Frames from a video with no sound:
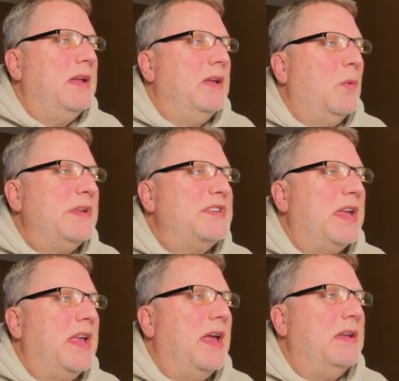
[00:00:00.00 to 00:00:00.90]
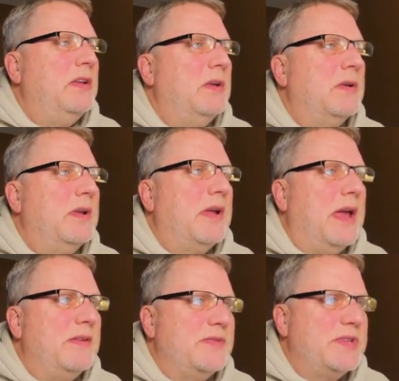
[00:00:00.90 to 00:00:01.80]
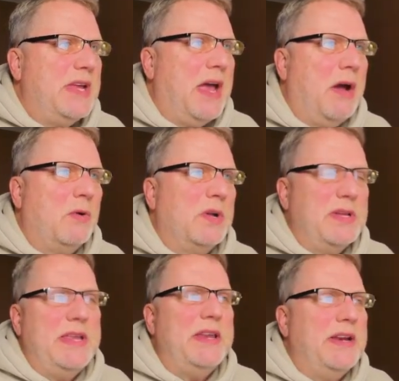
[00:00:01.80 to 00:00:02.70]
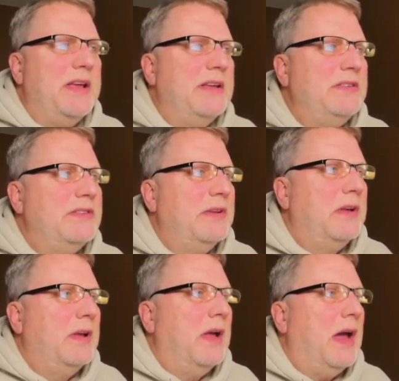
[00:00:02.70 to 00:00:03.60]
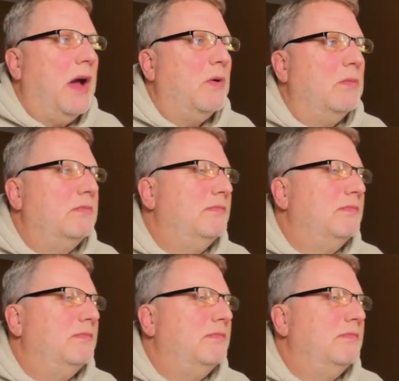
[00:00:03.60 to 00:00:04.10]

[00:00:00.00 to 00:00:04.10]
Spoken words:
once again, you can kind of see how clean it is, how,